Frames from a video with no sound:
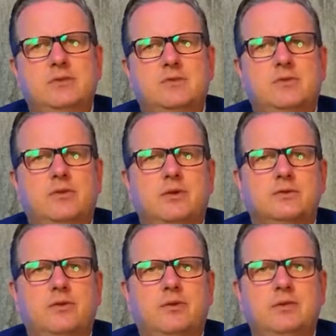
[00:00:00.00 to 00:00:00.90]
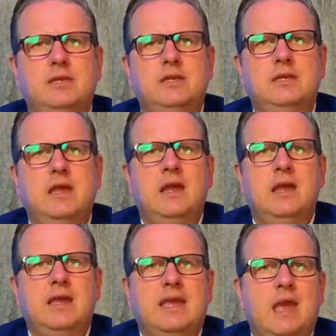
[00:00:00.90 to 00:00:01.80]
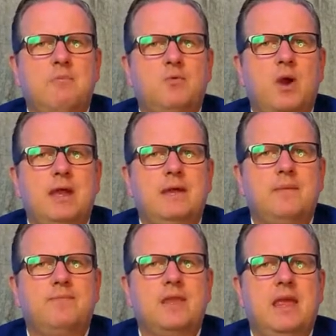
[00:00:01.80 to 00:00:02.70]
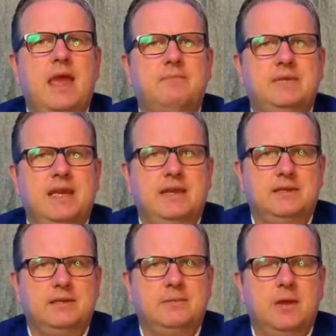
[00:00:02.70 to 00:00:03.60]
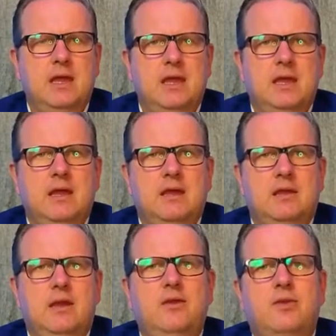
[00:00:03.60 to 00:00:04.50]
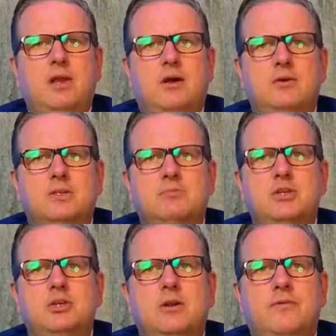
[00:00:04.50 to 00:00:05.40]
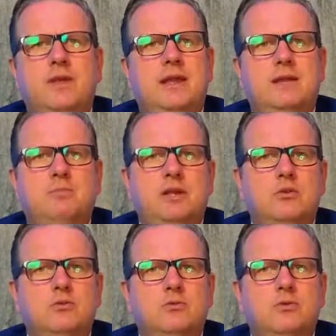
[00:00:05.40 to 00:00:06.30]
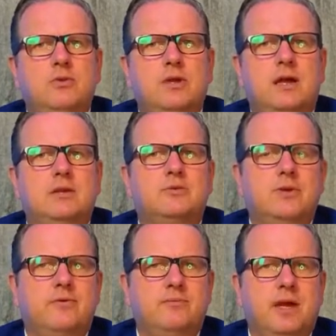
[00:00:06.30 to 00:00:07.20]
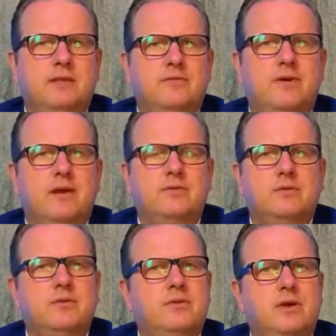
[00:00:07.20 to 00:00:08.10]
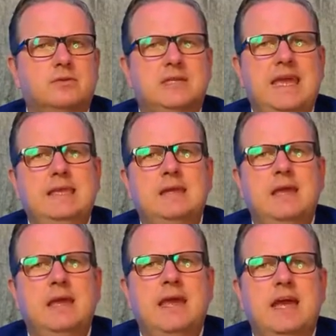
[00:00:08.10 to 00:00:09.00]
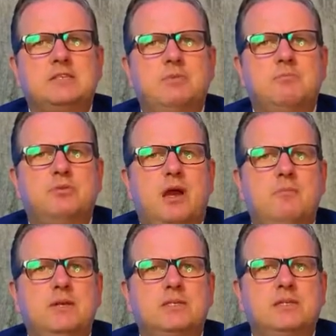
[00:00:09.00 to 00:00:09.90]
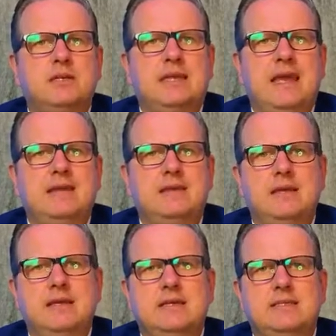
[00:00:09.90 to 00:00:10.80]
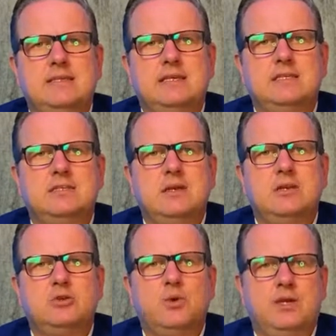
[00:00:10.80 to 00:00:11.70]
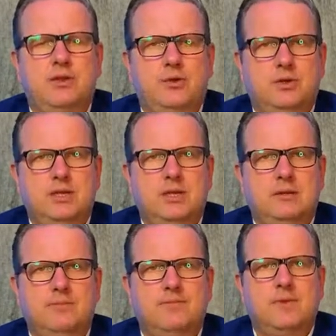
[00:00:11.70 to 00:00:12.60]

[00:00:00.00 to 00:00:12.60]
to 2013, came away empty handed. Keith Claudius Mitchell of the NNP, who ruled the country from 1995 to 2008, has been Prime Minister again since 2013.